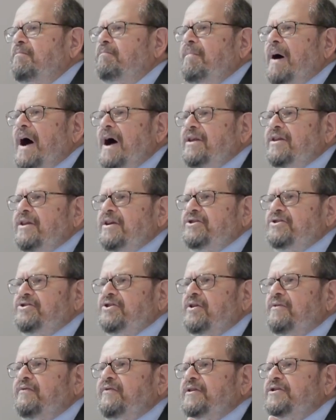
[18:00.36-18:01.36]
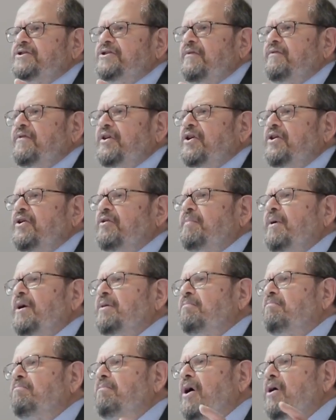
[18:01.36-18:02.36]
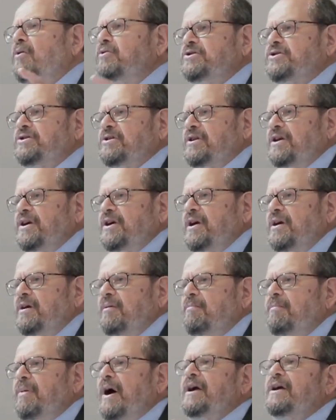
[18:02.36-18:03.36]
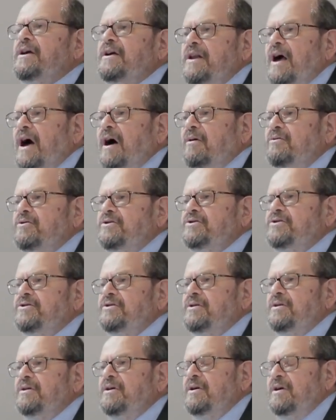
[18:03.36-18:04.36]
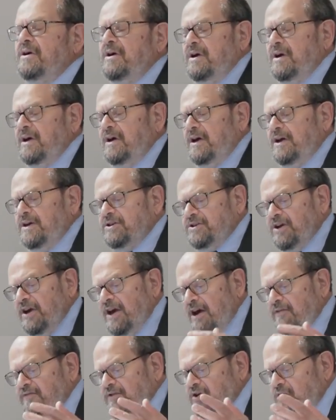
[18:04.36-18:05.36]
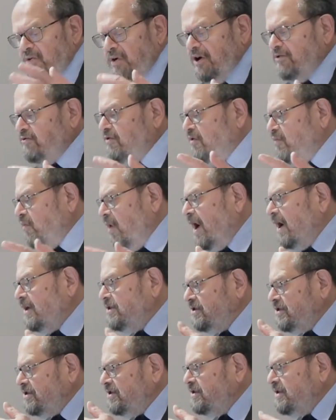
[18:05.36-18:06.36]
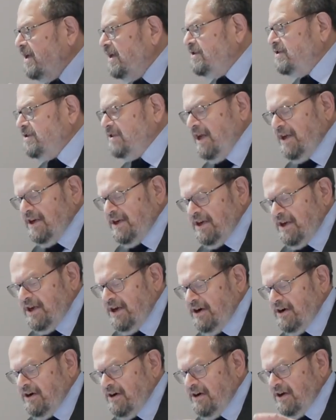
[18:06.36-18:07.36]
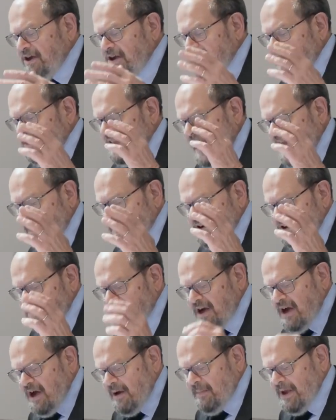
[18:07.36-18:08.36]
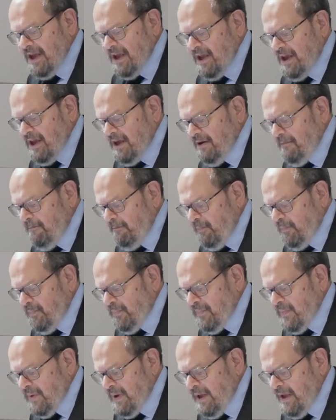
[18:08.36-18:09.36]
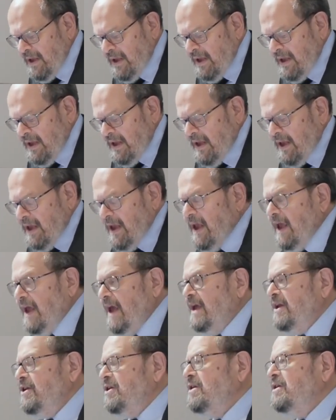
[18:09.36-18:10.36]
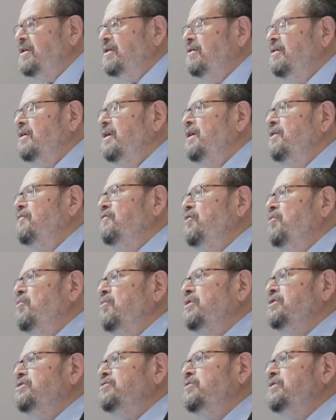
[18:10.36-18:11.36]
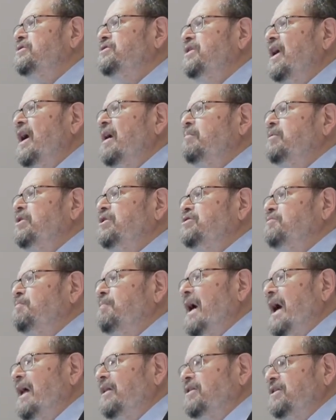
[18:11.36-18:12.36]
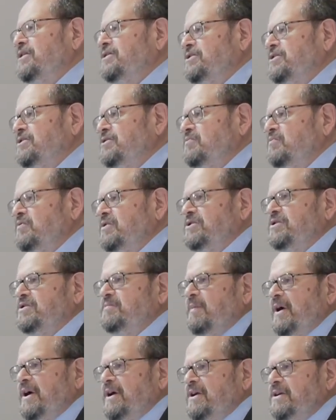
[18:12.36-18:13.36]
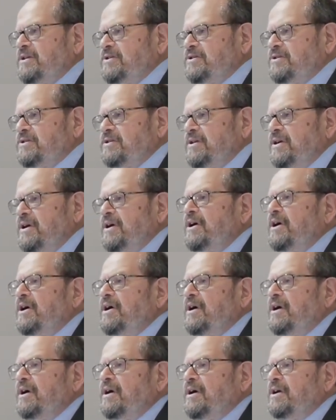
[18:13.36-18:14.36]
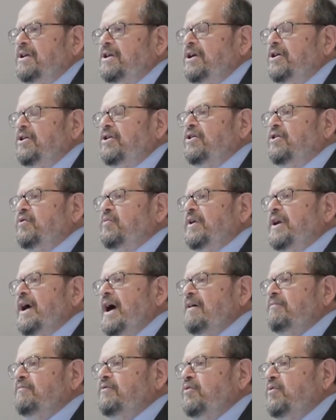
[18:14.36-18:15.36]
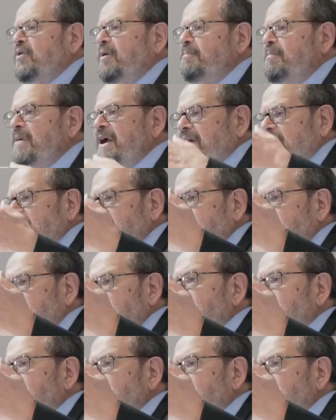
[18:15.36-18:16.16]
by the surface of the Earth, but mostly by clouds. So you have 200 watts, as stated here, net coming in. And if you were to establish balance with space, the Earth would have to emit